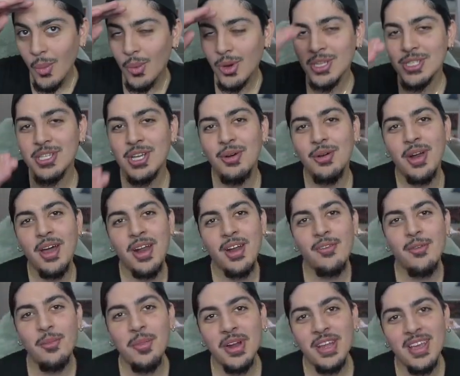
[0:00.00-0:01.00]
What is going on,
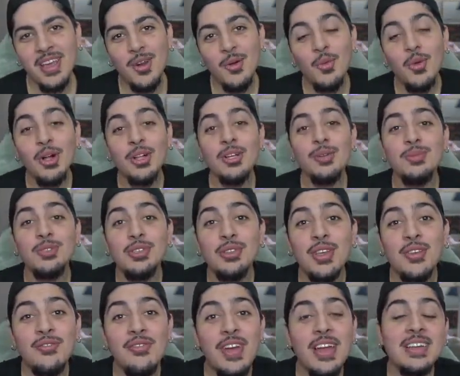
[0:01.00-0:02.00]
everybody, and welcome to
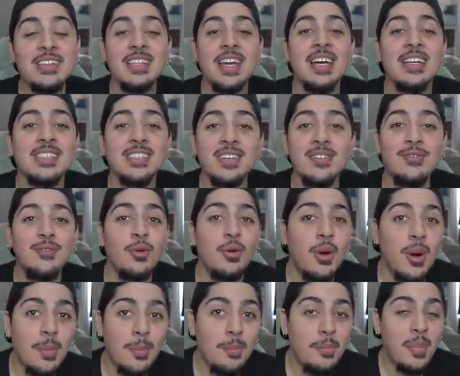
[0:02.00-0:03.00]
the Fantastic
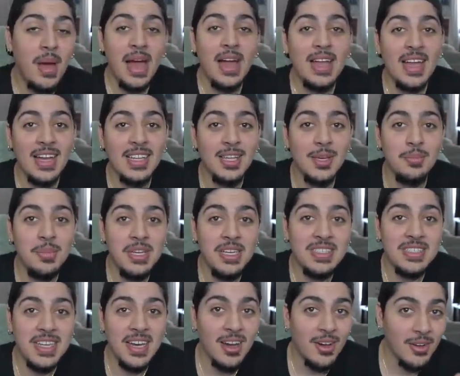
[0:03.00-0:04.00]
Four Back Alley
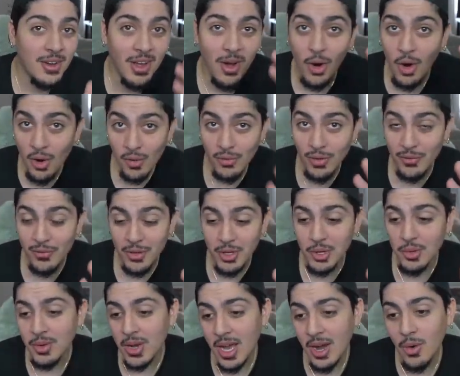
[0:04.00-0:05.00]
Beatdown
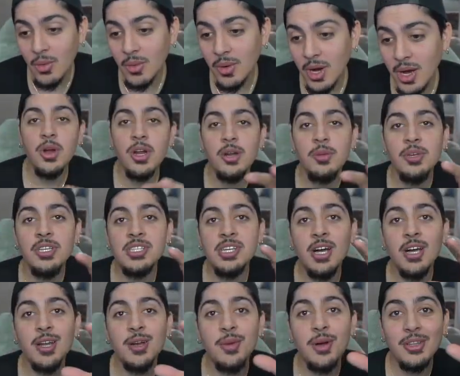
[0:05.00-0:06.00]
overview. Now, we're going to be
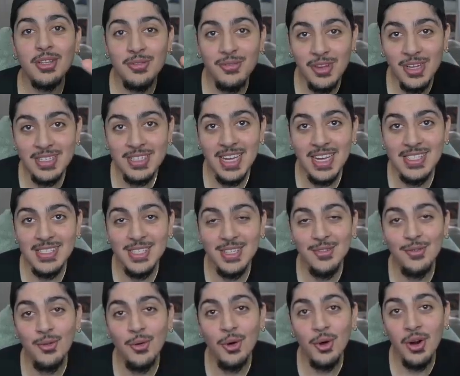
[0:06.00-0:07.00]
talking about the Fantastic
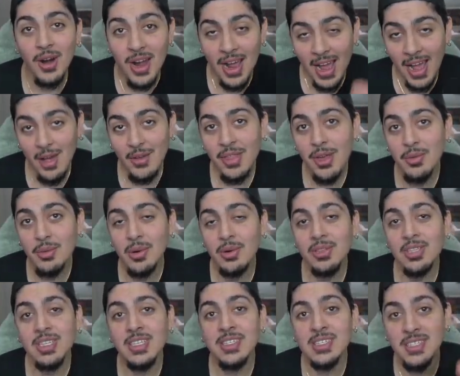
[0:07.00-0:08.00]
Four, how they were
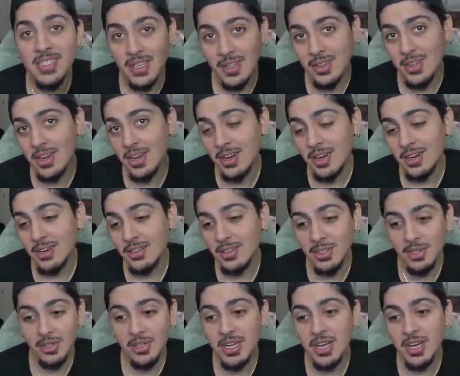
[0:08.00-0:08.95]
released, their little